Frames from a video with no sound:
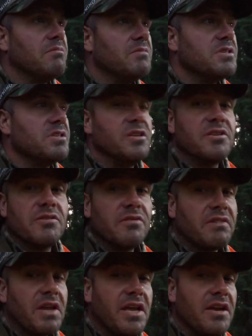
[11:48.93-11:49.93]
center
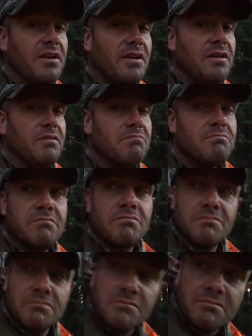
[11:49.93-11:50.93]
of Canada,
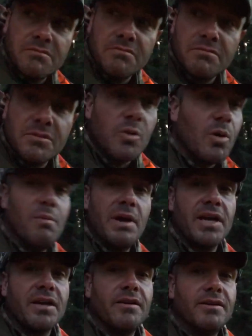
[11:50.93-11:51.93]

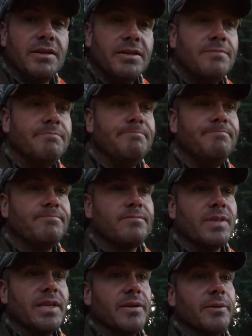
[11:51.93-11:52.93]
Quebec area.
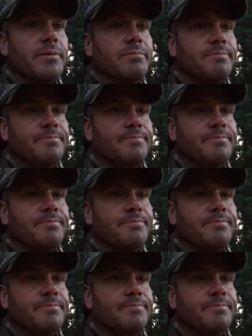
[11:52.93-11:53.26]
Anyway,